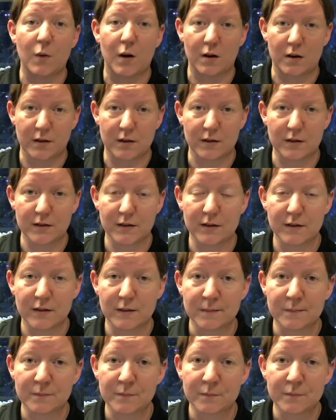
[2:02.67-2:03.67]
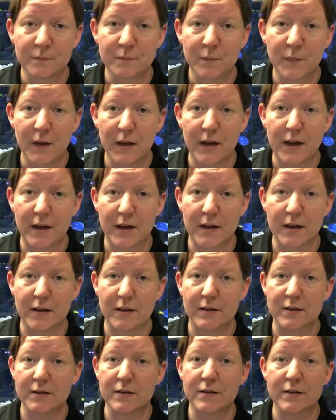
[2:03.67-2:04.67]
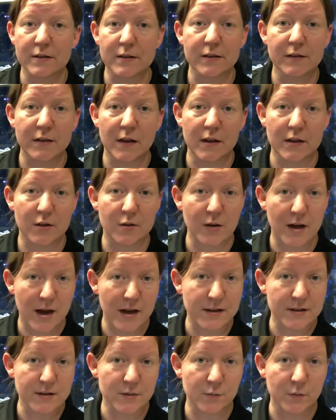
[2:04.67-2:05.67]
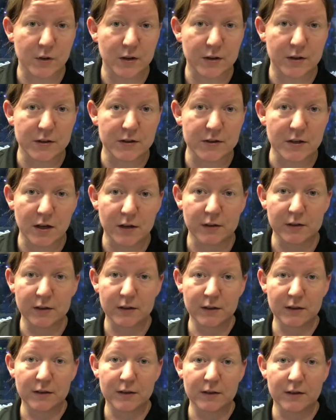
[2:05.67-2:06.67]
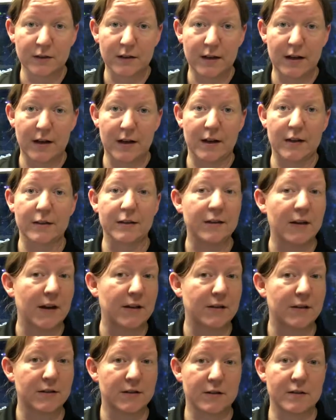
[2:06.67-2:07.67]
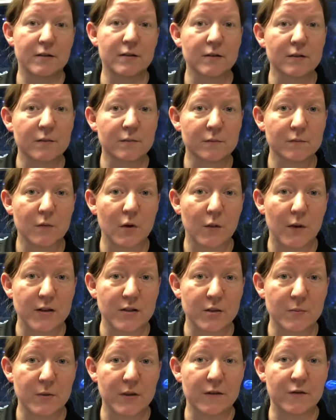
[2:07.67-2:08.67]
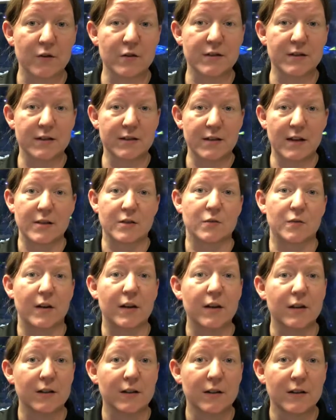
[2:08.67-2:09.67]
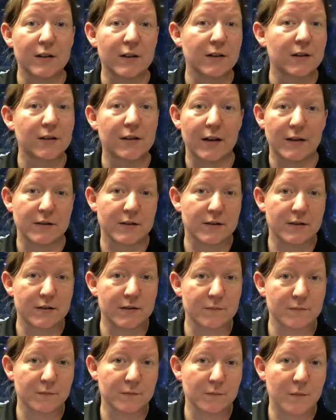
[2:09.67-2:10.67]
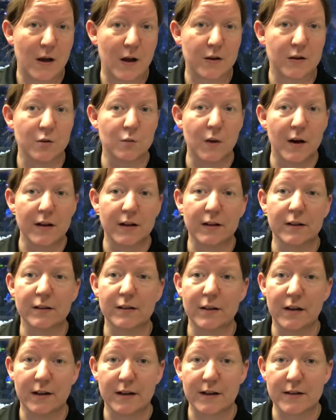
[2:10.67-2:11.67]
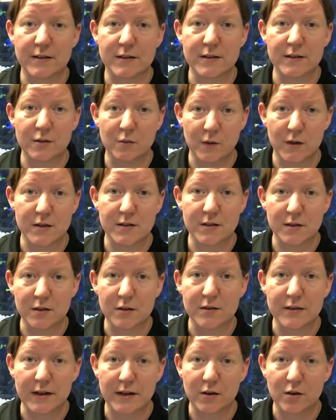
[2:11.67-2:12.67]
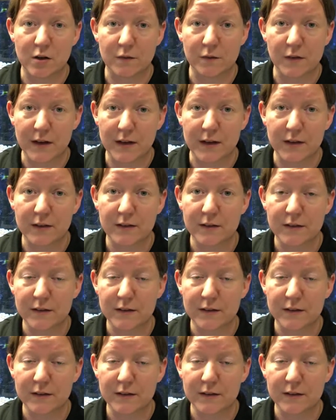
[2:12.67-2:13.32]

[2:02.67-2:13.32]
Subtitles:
water, and then you add some really good salt, and that's a recipe for success, right? That's how you want it, and that's, you want to start your tank off right.